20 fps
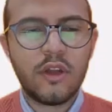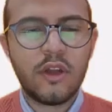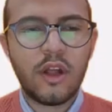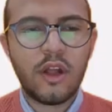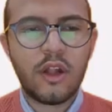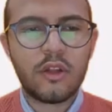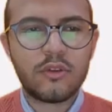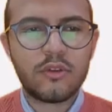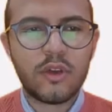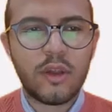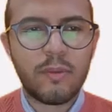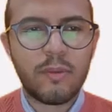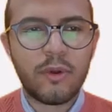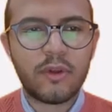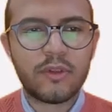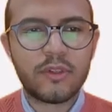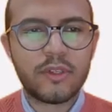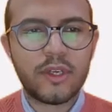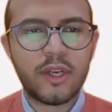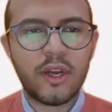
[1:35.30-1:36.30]
I'll talk
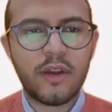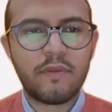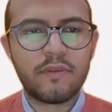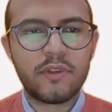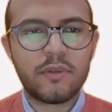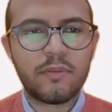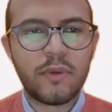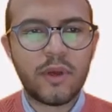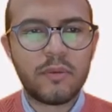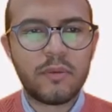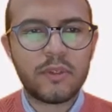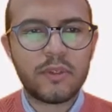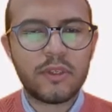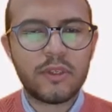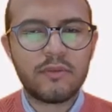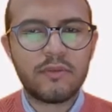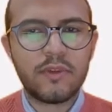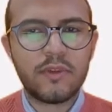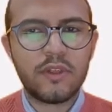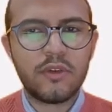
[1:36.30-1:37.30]
about the gravity pipe in
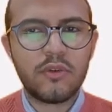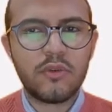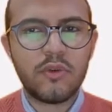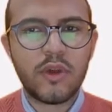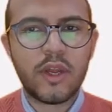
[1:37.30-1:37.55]
this video,